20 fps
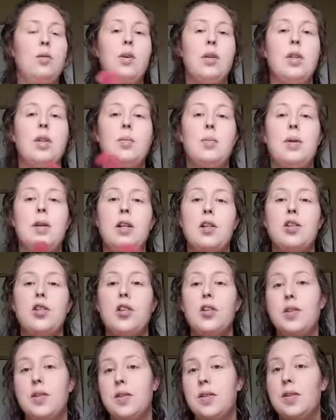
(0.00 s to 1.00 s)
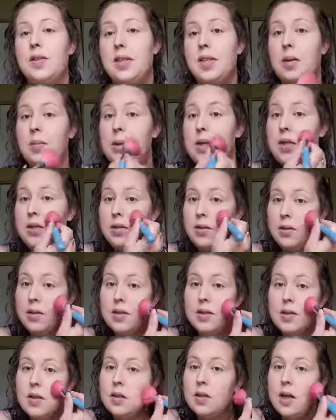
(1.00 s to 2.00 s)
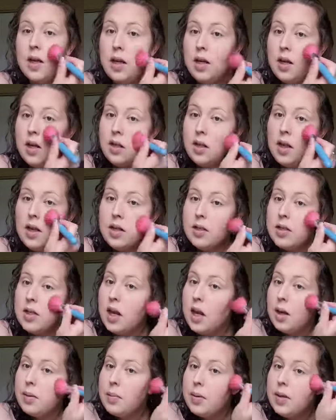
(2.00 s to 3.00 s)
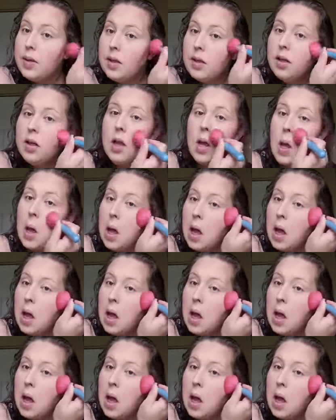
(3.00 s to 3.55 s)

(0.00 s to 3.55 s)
with the blush. You'll see me do this a lot of tapping.